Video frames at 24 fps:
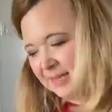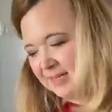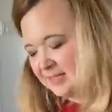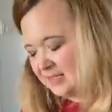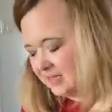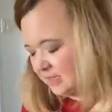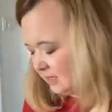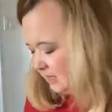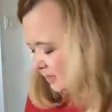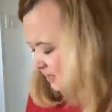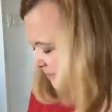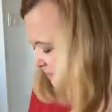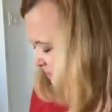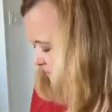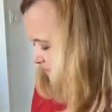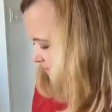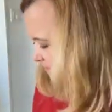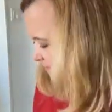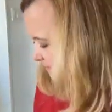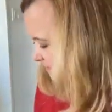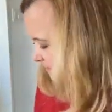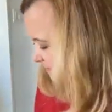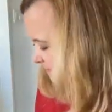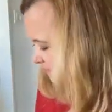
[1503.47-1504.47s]
I got to
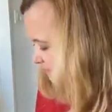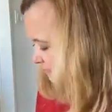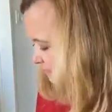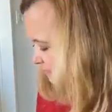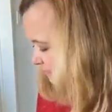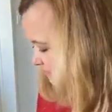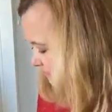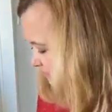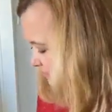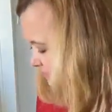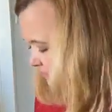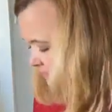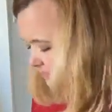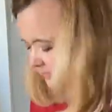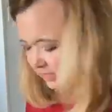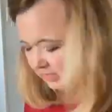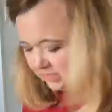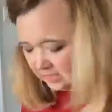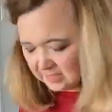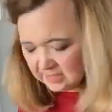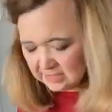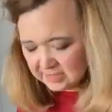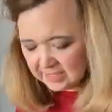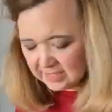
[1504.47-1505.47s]
come.
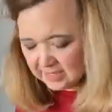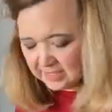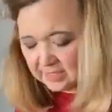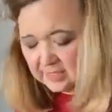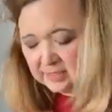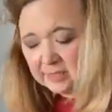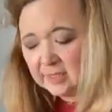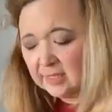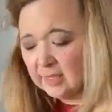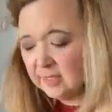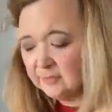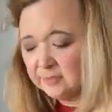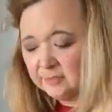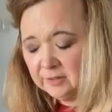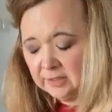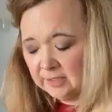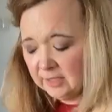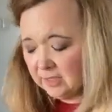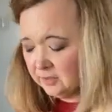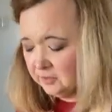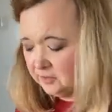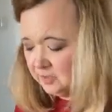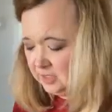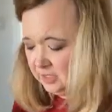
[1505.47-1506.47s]
I'm staying in a
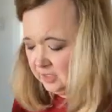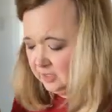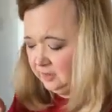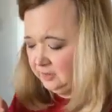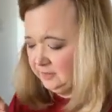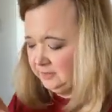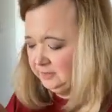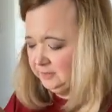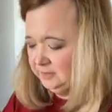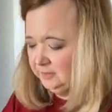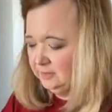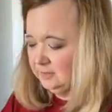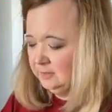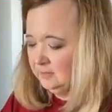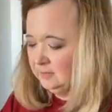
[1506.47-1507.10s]
lovely hotel.